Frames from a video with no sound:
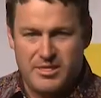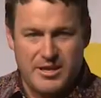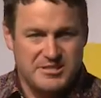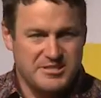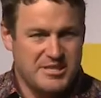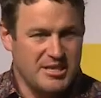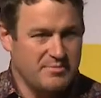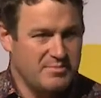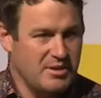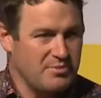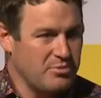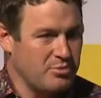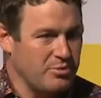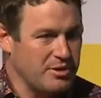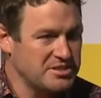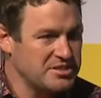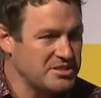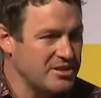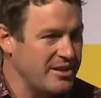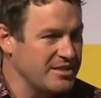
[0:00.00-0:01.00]
get a bit more
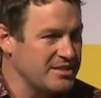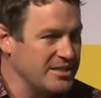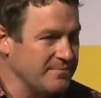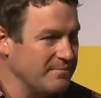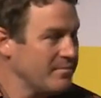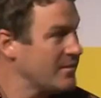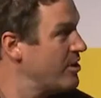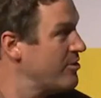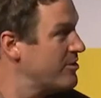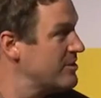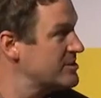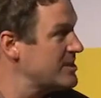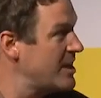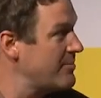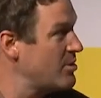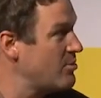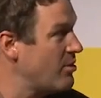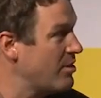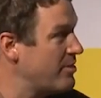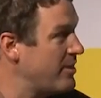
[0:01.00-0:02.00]
exciting. Who can tell me
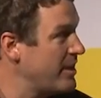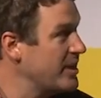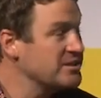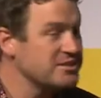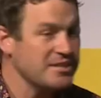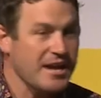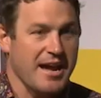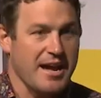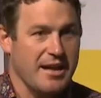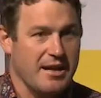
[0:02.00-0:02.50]
what these are?